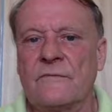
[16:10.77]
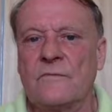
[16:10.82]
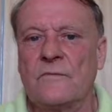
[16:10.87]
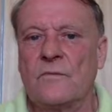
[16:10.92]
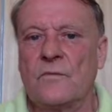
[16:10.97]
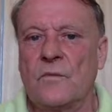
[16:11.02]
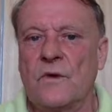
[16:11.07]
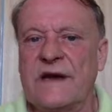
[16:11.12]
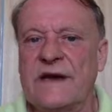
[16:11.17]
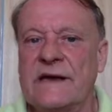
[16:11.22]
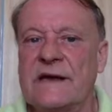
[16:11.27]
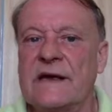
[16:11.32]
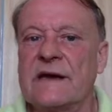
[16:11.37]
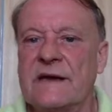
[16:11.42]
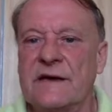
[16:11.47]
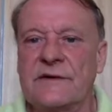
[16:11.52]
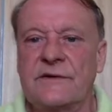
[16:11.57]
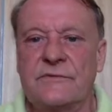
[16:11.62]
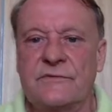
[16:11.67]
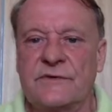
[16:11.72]
we
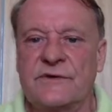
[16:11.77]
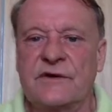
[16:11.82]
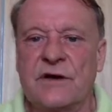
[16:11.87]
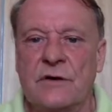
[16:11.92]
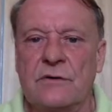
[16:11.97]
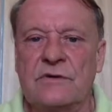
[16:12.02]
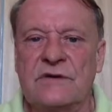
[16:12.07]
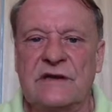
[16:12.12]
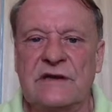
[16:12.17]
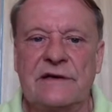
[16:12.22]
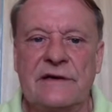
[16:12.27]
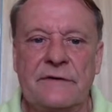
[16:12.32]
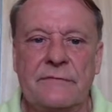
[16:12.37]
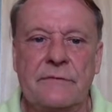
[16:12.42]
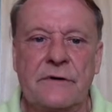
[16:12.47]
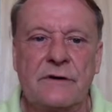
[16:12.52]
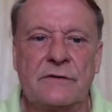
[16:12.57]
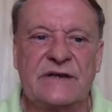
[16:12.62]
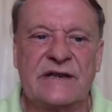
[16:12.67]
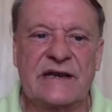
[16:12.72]
can totally
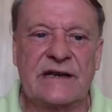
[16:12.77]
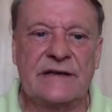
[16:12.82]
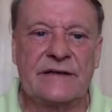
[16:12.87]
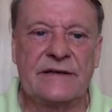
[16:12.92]
rotate